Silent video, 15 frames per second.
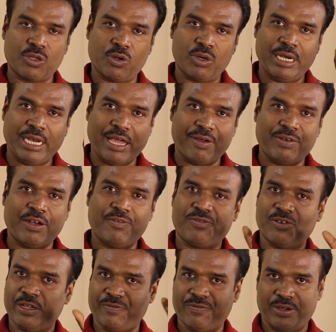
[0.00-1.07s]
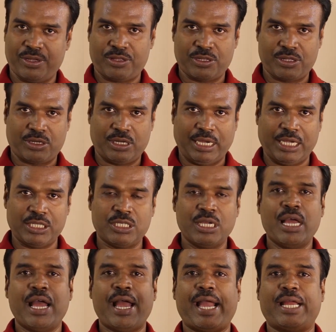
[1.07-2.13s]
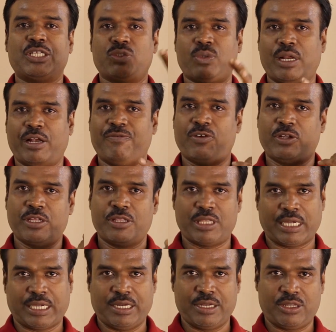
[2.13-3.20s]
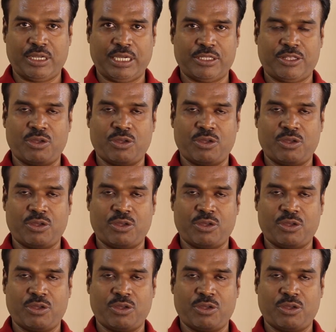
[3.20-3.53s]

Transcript: So 11 for the first stage and 12 for the second stage.